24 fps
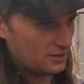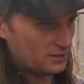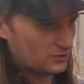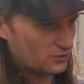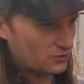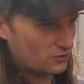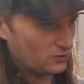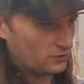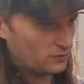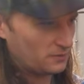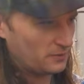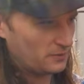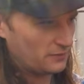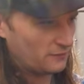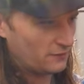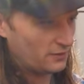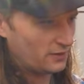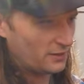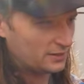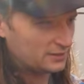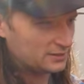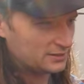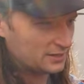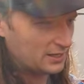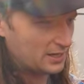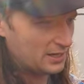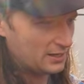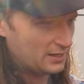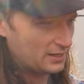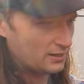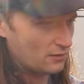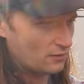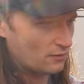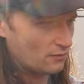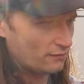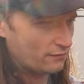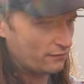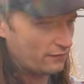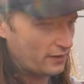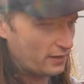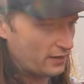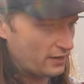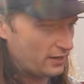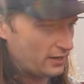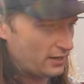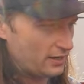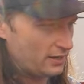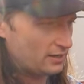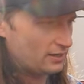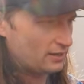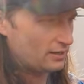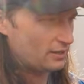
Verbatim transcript: is going to be a very exciting or very